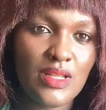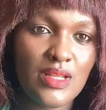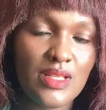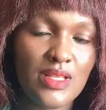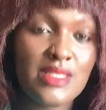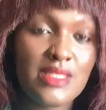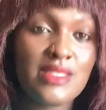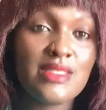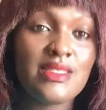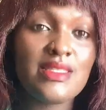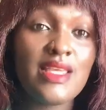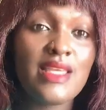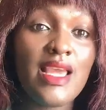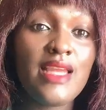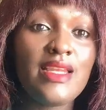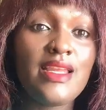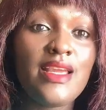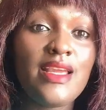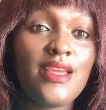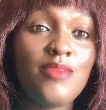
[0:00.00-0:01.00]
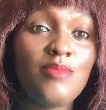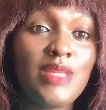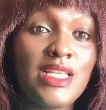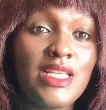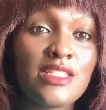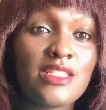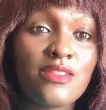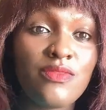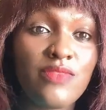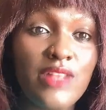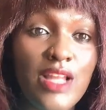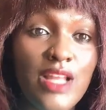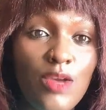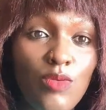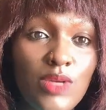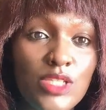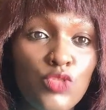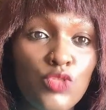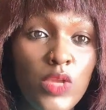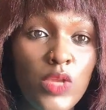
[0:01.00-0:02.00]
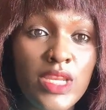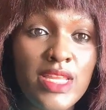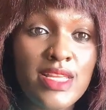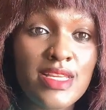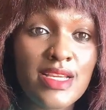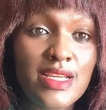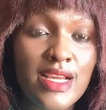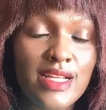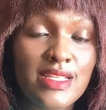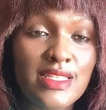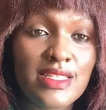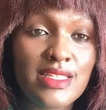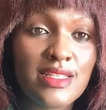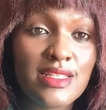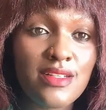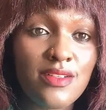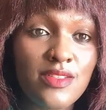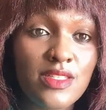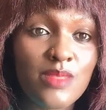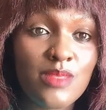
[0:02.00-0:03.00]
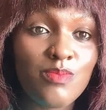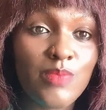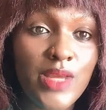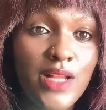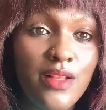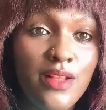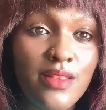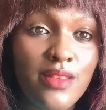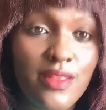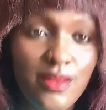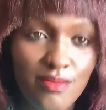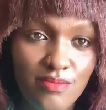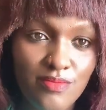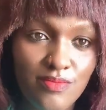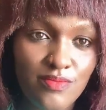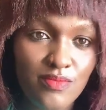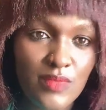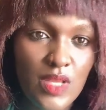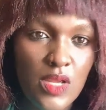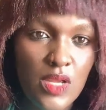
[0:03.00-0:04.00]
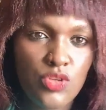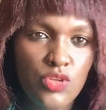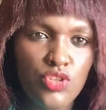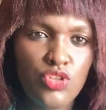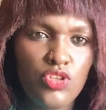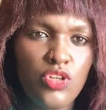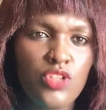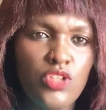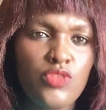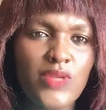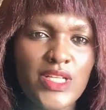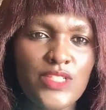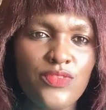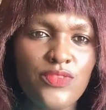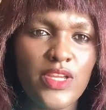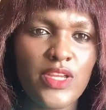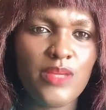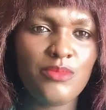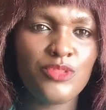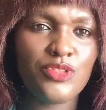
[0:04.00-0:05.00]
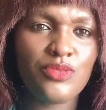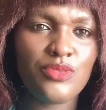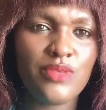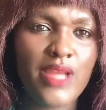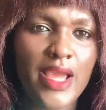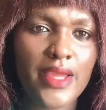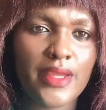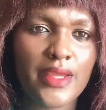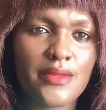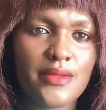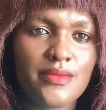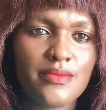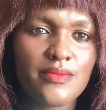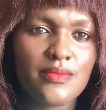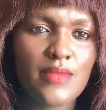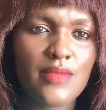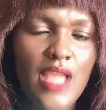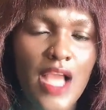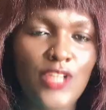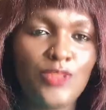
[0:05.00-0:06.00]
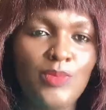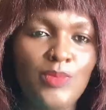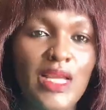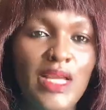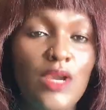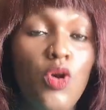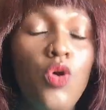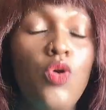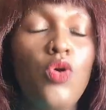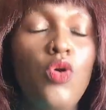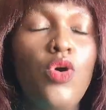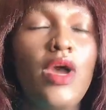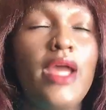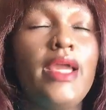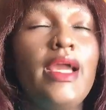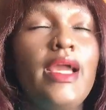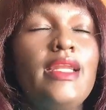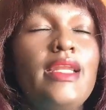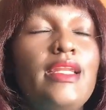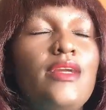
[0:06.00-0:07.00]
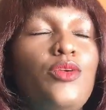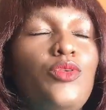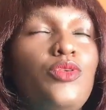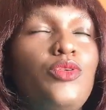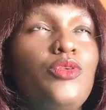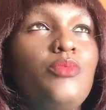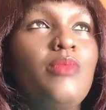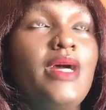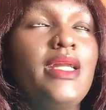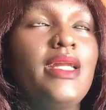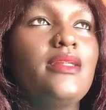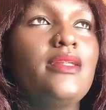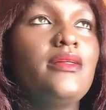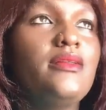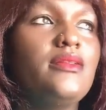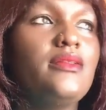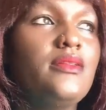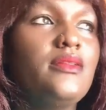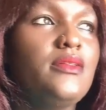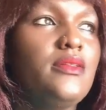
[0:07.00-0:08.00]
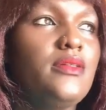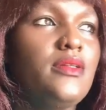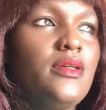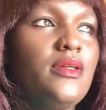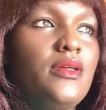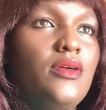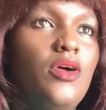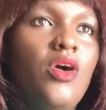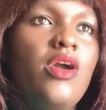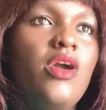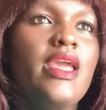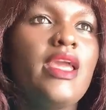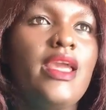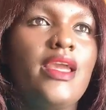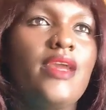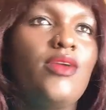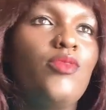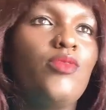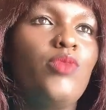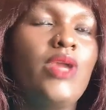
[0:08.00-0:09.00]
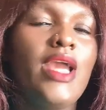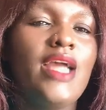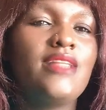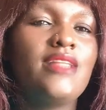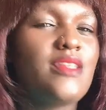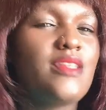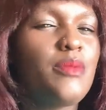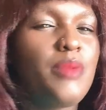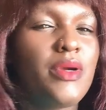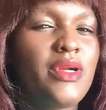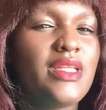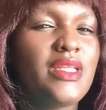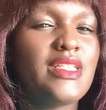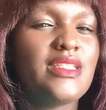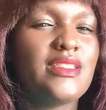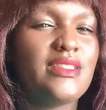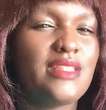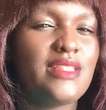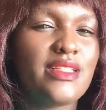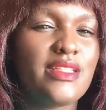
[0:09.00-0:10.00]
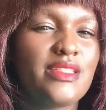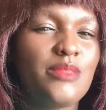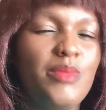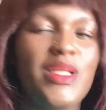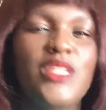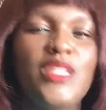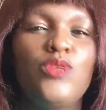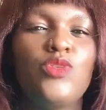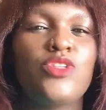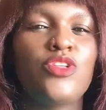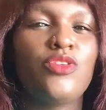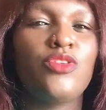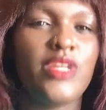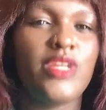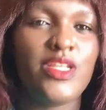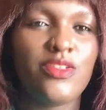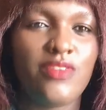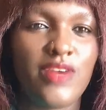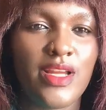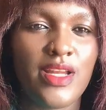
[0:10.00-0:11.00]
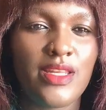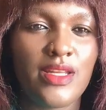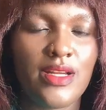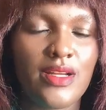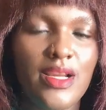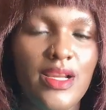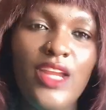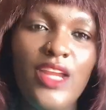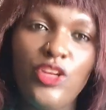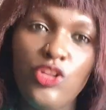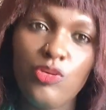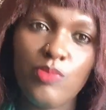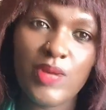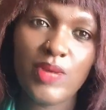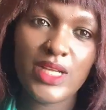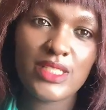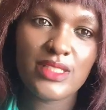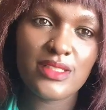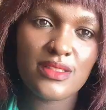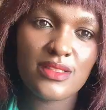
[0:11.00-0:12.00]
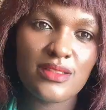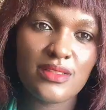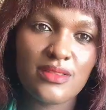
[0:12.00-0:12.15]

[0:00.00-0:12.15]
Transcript: Send him his flowers when he can still smell them. Do not wait for him to die. And you'd be like, oh, I had a good man. Okay, we had separated, yes, but he was a great father. Can you imagine?